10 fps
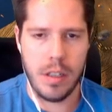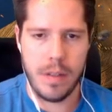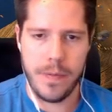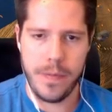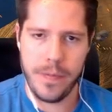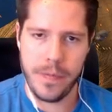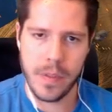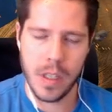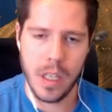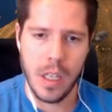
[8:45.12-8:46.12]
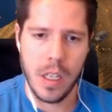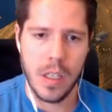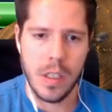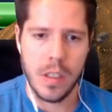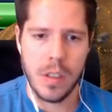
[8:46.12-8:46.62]
here.
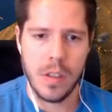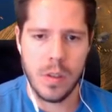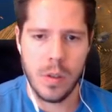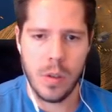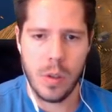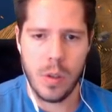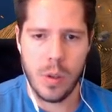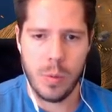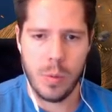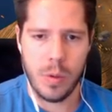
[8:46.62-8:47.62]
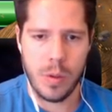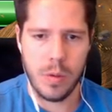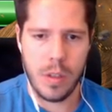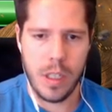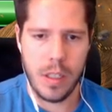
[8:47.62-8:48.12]
So we'll do
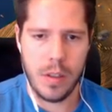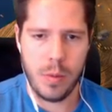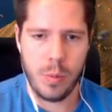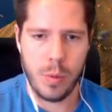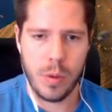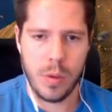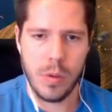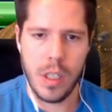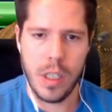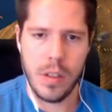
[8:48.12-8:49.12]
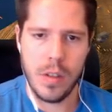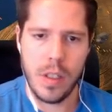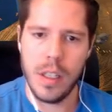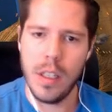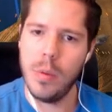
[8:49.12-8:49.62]
this, we'll do this,
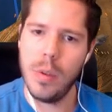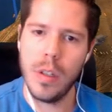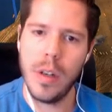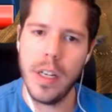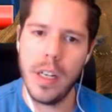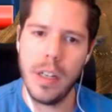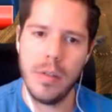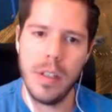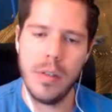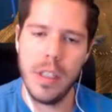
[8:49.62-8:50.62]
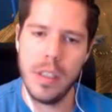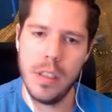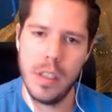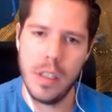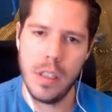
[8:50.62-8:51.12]
and then we'll go ahead and retreat.
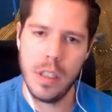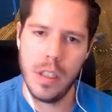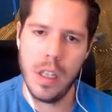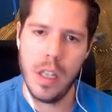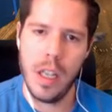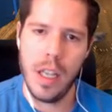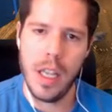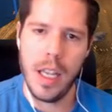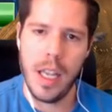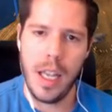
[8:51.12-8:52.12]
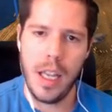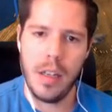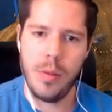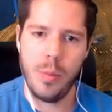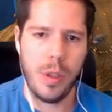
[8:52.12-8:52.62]
And
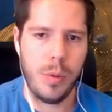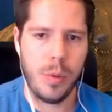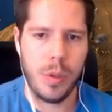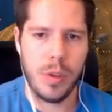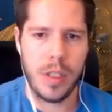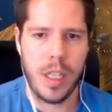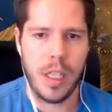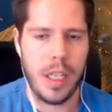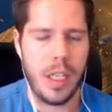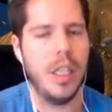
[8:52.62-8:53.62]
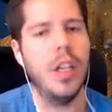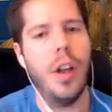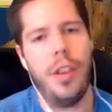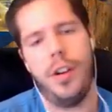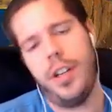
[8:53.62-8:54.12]
we will take
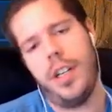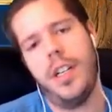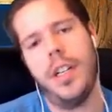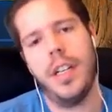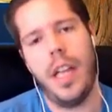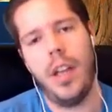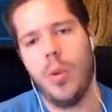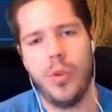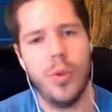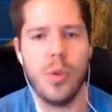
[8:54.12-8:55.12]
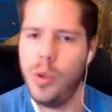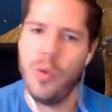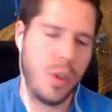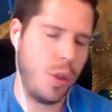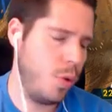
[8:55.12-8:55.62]
another K O. So two
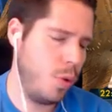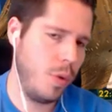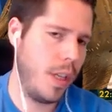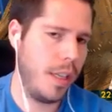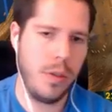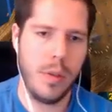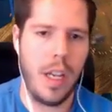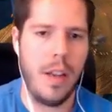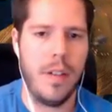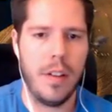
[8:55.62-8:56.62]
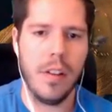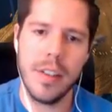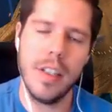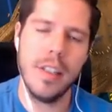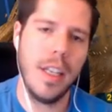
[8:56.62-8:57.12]
for two, that's okay. As long as
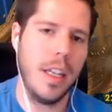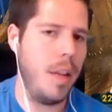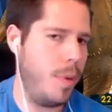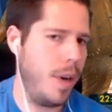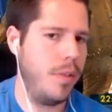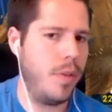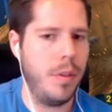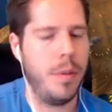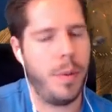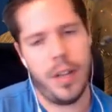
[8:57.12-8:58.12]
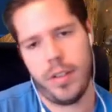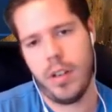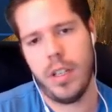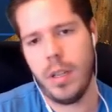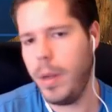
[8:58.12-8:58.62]
I take a prize for every prize
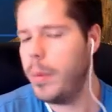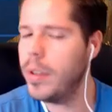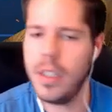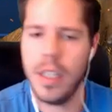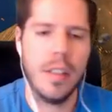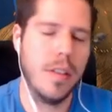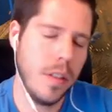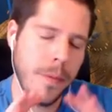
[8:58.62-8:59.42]
card that my opponent takes,